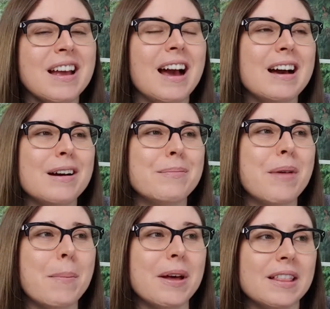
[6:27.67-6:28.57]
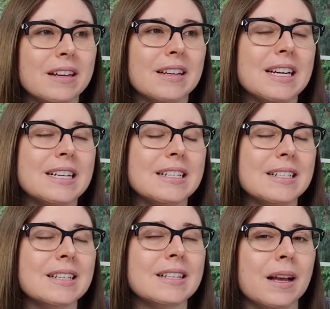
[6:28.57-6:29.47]
um, but there
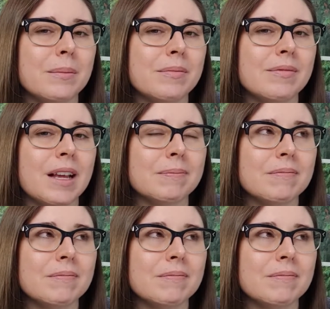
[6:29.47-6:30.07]
is some